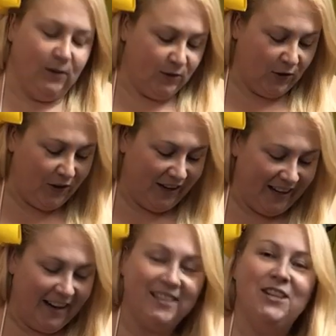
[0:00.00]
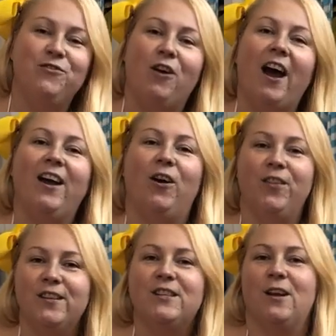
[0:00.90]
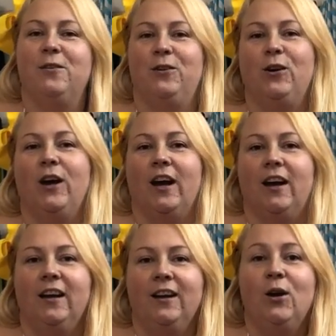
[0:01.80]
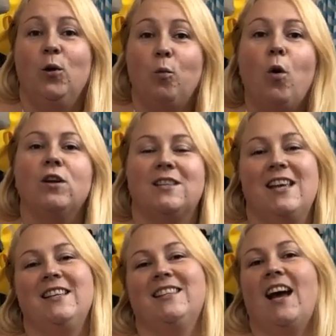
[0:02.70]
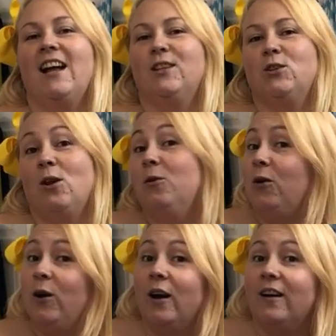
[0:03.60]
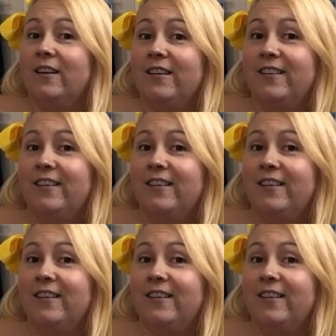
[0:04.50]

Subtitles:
So you can actually write on the slow cooker what's inside the slow cooker.